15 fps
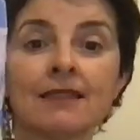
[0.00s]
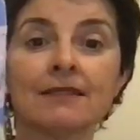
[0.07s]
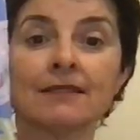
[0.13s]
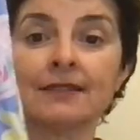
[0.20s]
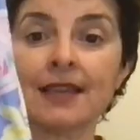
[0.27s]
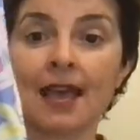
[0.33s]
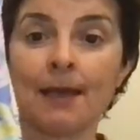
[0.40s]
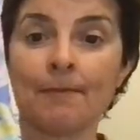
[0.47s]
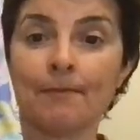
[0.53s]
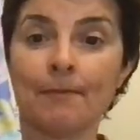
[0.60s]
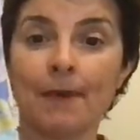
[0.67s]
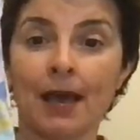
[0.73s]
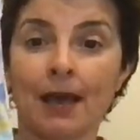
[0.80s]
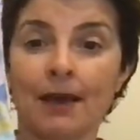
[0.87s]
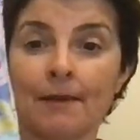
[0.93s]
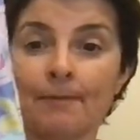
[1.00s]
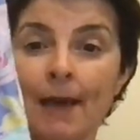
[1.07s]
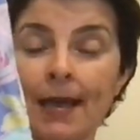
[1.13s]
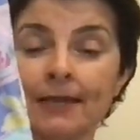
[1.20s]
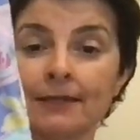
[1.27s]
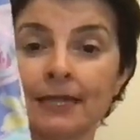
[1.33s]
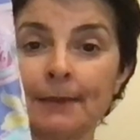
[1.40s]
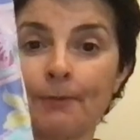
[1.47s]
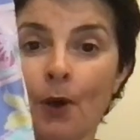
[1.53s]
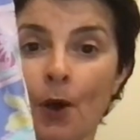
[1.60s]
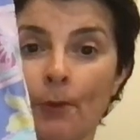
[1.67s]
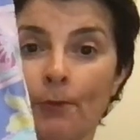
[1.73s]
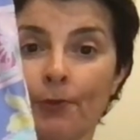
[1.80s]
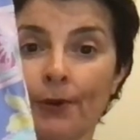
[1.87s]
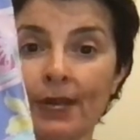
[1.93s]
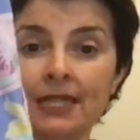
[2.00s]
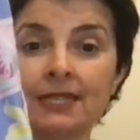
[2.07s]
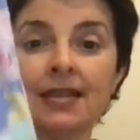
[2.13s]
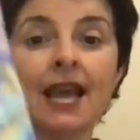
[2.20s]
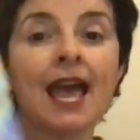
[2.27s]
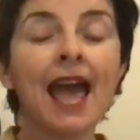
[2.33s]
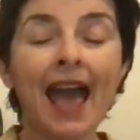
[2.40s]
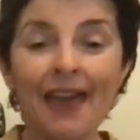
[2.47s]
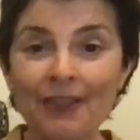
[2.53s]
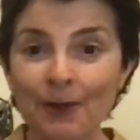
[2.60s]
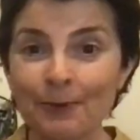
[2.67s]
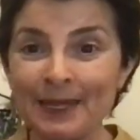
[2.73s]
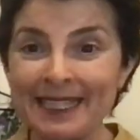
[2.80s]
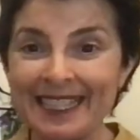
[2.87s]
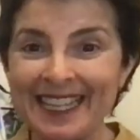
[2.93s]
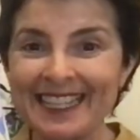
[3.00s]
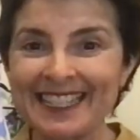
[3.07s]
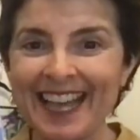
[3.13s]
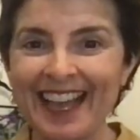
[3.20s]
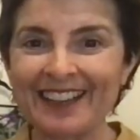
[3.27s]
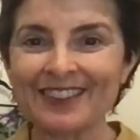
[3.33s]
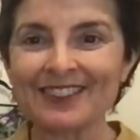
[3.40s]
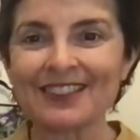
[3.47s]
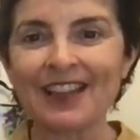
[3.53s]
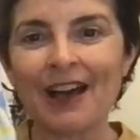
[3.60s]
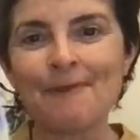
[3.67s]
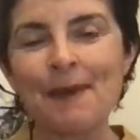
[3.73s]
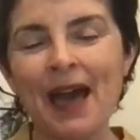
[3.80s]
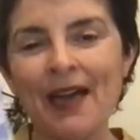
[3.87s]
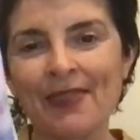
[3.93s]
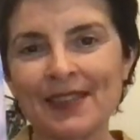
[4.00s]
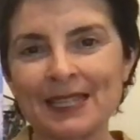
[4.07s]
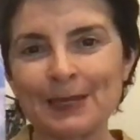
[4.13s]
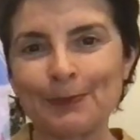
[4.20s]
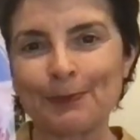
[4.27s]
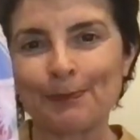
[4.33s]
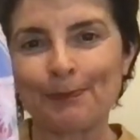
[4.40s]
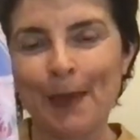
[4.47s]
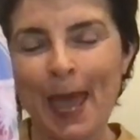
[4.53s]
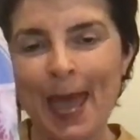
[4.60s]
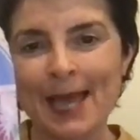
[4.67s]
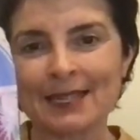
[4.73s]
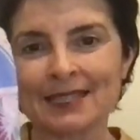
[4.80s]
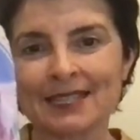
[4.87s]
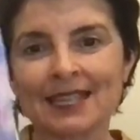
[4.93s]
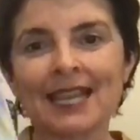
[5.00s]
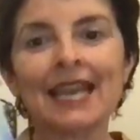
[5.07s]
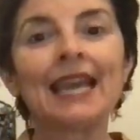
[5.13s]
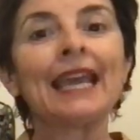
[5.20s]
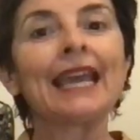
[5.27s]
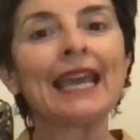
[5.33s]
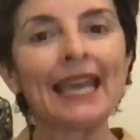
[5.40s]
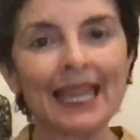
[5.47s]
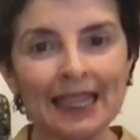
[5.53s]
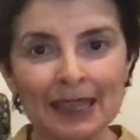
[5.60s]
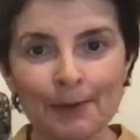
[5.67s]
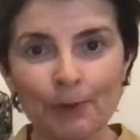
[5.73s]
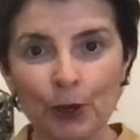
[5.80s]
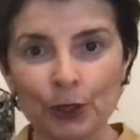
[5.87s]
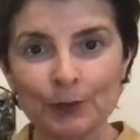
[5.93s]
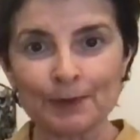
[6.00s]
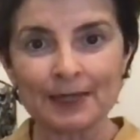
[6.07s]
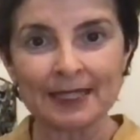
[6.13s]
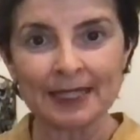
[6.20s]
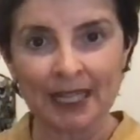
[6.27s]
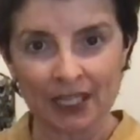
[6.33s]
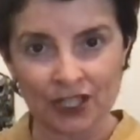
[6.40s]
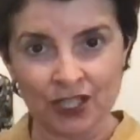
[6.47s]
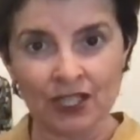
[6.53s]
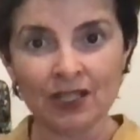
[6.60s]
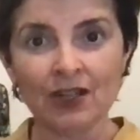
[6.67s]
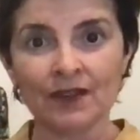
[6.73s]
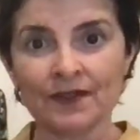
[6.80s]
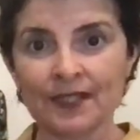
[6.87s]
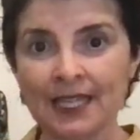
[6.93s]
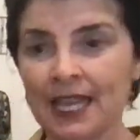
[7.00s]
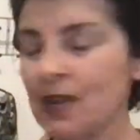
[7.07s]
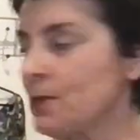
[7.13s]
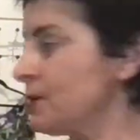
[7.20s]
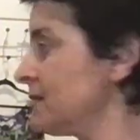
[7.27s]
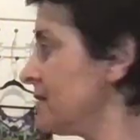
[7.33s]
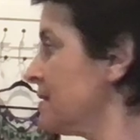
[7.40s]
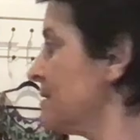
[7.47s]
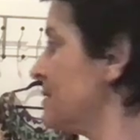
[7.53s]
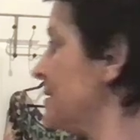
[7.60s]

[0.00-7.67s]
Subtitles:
the same Paisley Pop print, and there'll be details about this pant in the bottom section of Sequins and